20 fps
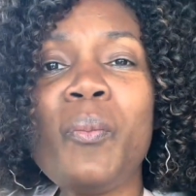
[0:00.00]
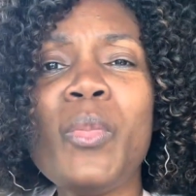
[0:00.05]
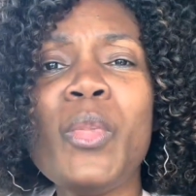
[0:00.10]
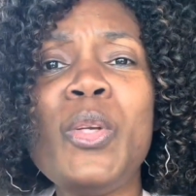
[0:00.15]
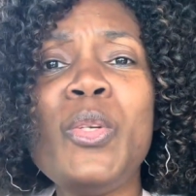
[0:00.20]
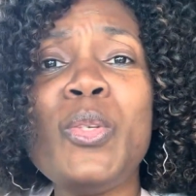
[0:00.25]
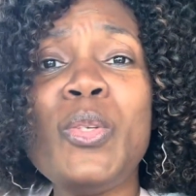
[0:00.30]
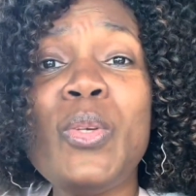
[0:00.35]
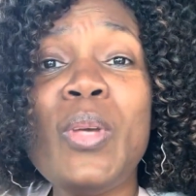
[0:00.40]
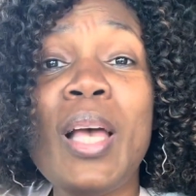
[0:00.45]

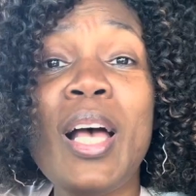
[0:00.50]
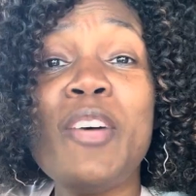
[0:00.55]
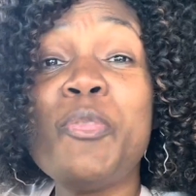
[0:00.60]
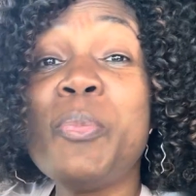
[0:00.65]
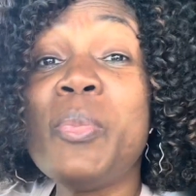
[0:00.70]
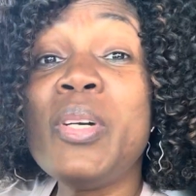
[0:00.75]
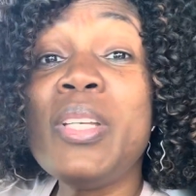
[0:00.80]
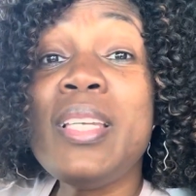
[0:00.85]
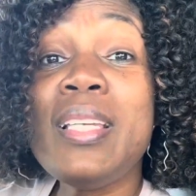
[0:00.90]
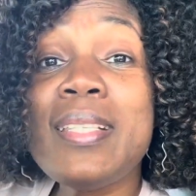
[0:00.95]
Do you have
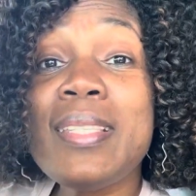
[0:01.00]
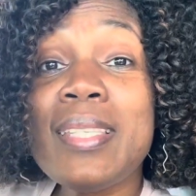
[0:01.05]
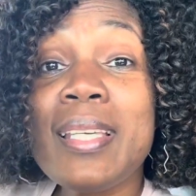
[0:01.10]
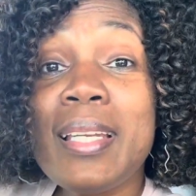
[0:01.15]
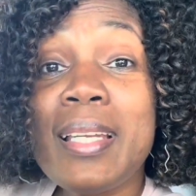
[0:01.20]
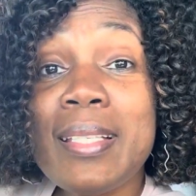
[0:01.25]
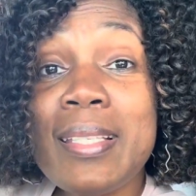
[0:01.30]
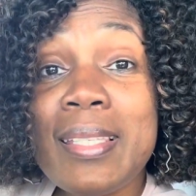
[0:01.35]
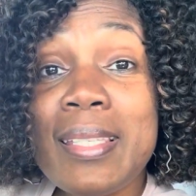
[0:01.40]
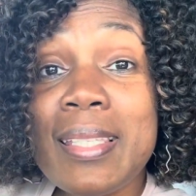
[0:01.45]
money set
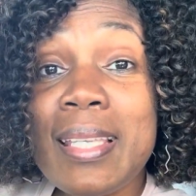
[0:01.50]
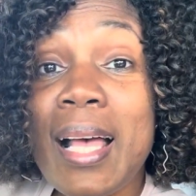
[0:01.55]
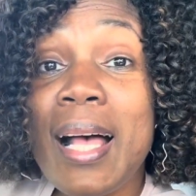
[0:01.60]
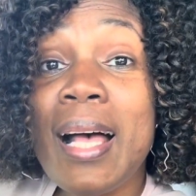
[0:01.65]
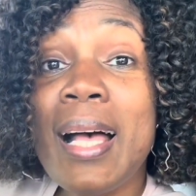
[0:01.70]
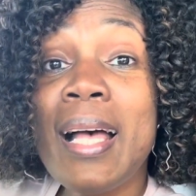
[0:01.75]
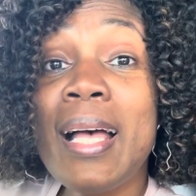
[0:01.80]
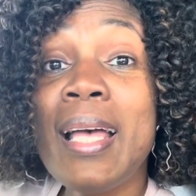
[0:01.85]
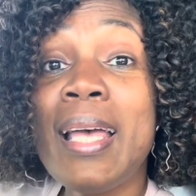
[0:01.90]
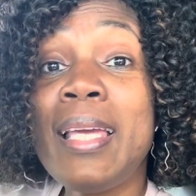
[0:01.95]

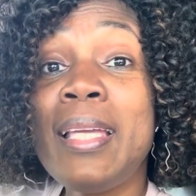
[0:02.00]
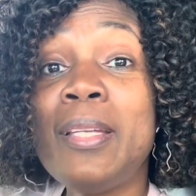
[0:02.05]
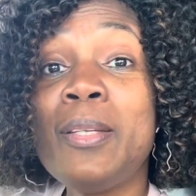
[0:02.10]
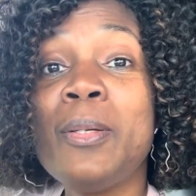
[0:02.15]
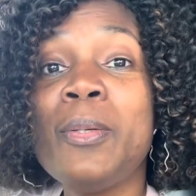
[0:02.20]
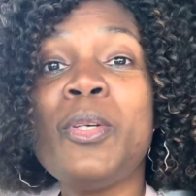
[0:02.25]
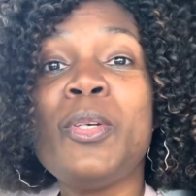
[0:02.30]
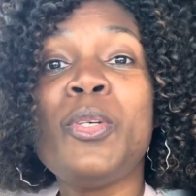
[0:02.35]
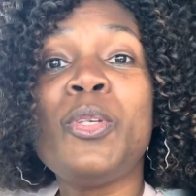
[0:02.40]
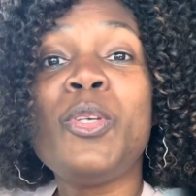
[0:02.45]
aside,
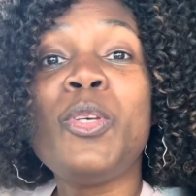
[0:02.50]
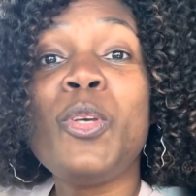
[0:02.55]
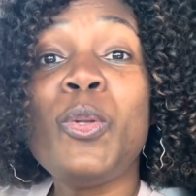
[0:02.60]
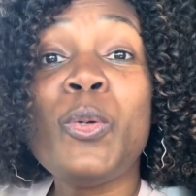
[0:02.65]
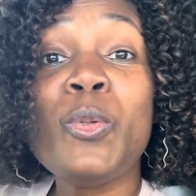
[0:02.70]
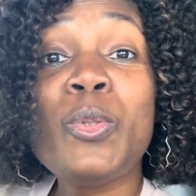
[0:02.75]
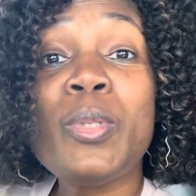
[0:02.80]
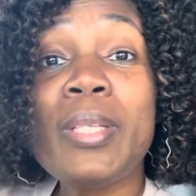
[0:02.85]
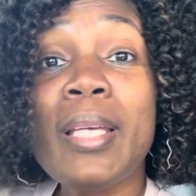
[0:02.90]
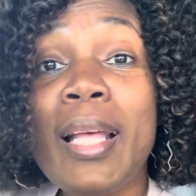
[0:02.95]

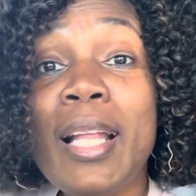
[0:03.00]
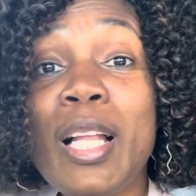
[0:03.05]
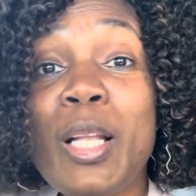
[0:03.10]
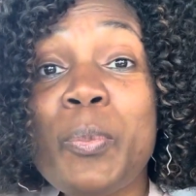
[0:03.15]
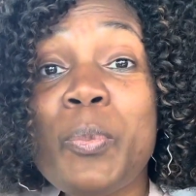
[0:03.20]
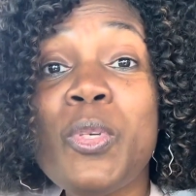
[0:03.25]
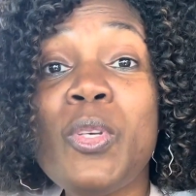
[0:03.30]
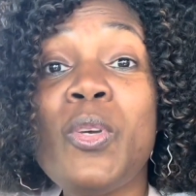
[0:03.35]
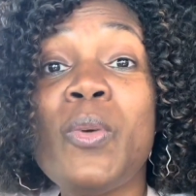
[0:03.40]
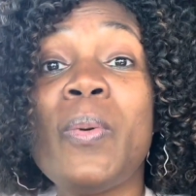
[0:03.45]
to
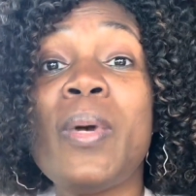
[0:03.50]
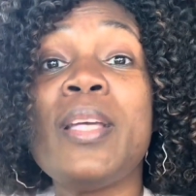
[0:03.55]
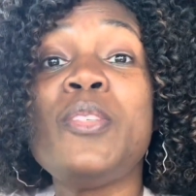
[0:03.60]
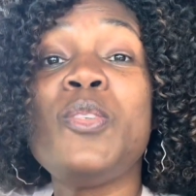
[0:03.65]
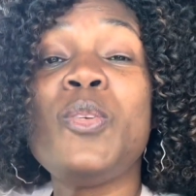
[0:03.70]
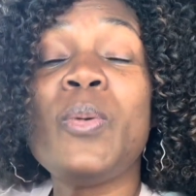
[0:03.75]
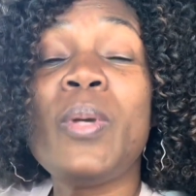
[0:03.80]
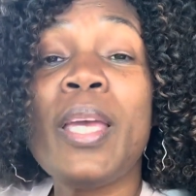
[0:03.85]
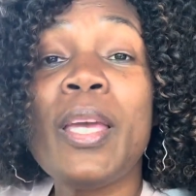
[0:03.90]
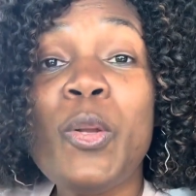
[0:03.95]
help you as
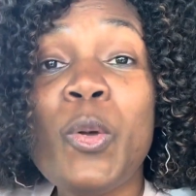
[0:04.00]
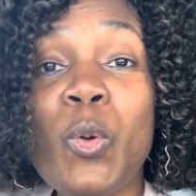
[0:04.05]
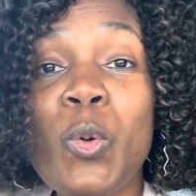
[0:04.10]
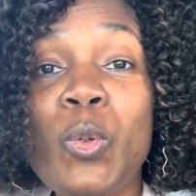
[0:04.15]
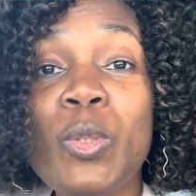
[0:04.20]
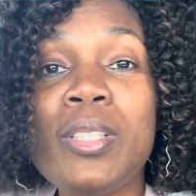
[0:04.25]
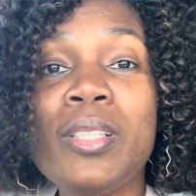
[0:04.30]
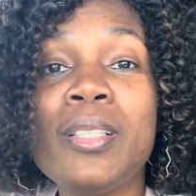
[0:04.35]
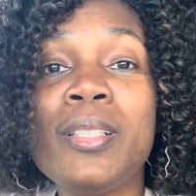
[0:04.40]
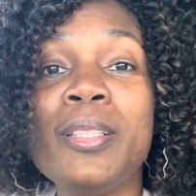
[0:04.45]
you get
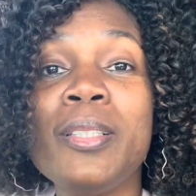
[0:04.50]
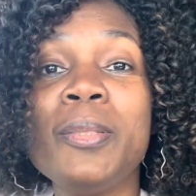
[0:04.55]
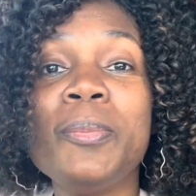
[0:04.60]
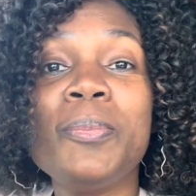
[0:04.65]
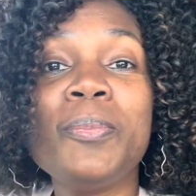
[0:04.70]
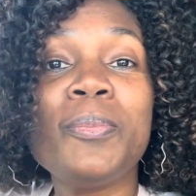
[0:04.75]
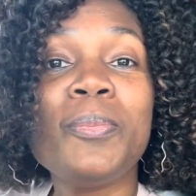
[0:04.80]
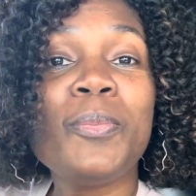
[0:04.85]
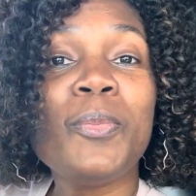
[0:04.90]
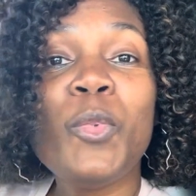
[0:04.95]
older?
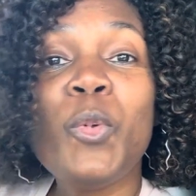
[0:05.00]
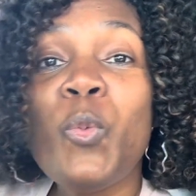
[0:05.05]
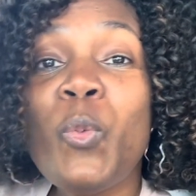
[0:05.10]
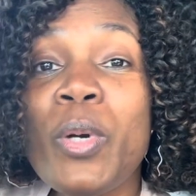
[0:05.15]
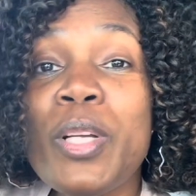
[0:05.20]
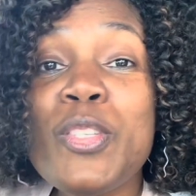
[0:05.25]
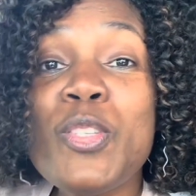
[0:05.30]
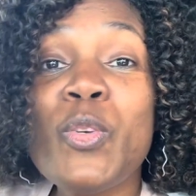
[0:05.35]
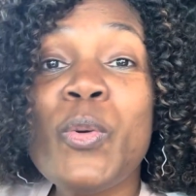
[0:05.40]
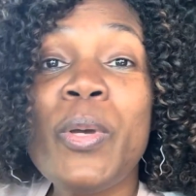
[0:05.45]

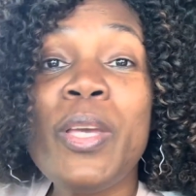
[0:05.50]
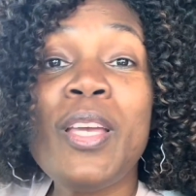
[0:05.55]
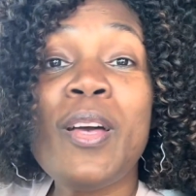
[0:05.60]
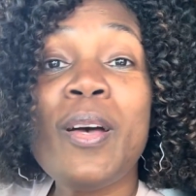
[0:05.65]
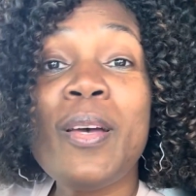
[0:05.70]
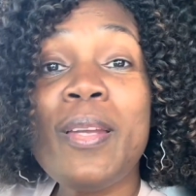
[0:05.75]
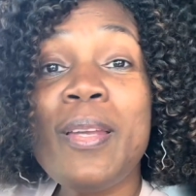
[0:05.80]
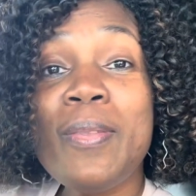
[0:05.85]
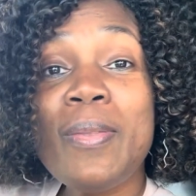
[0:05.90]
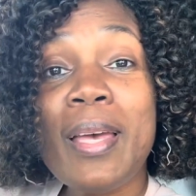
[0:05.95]
What's going
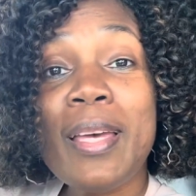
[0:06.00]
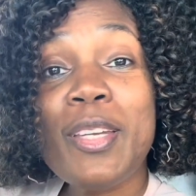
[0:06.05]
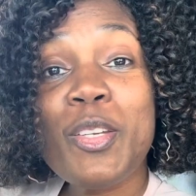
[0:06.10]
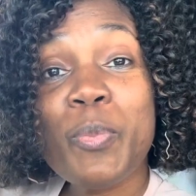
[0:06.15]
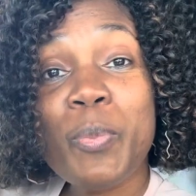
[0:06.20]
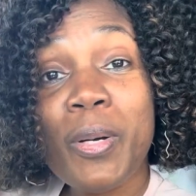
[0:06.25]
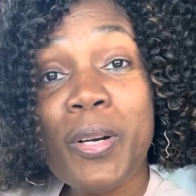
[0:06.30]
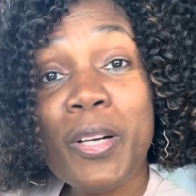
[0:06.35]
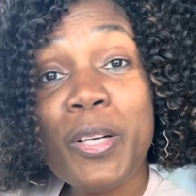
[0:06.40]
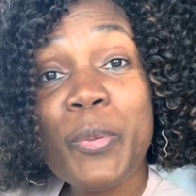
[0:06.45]
on in that
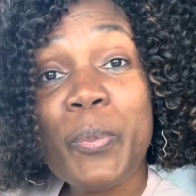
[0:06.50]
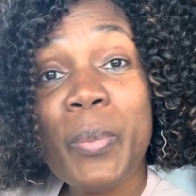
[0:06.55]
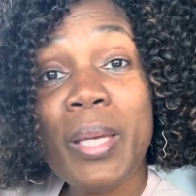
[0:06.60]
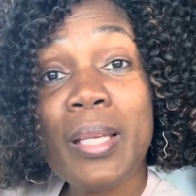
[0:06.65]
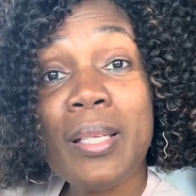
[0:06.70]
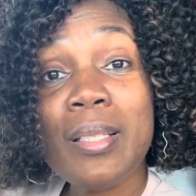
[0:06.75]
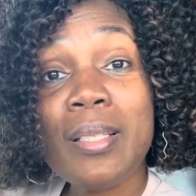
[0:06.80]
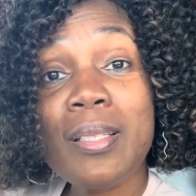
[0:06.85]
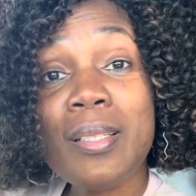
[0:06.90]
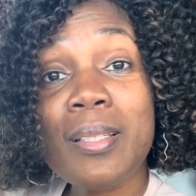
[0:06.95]

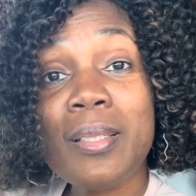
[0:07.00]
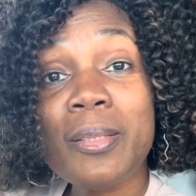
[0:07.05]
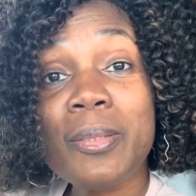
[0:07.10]
department?